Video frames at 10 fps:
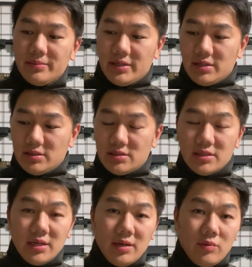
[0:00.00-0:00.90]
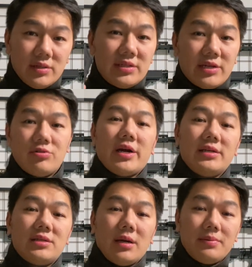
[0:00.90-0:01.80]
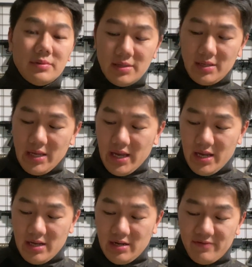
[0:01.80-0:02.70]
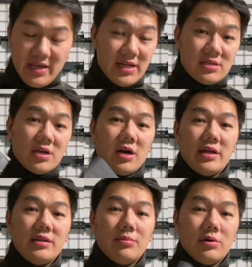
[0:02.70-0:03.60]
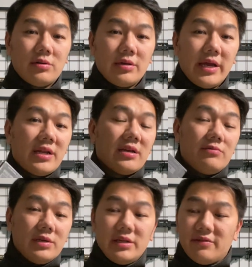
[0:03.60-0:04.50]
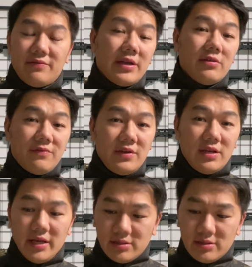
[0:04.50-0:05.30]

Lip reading: Because once that dries up, and if it gets caught in the motor, it can really affect your feeding.